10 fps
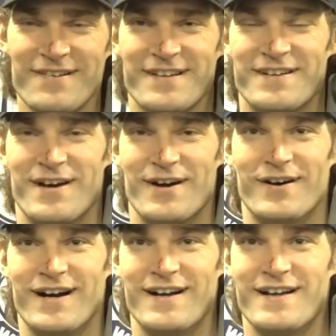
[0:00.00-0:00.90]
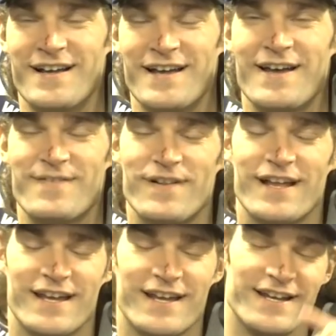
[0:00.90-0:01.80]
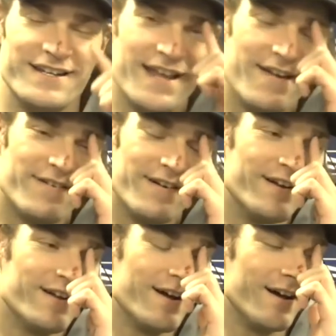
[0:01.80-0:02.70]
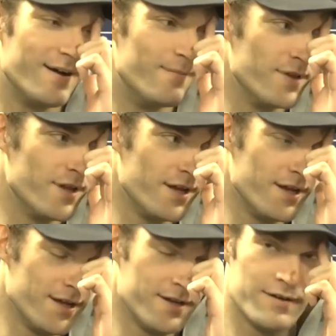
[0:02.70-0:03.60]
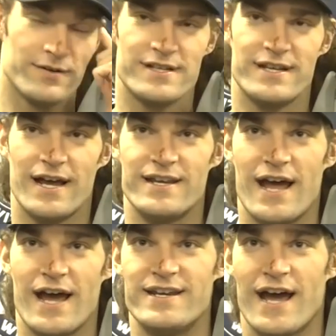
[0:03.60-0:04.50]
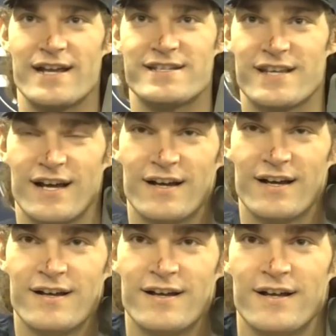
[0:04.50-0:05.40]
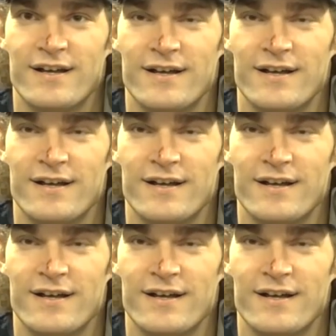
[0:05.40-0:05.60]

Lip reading: Oh, you know, it felt like a good day for it. It was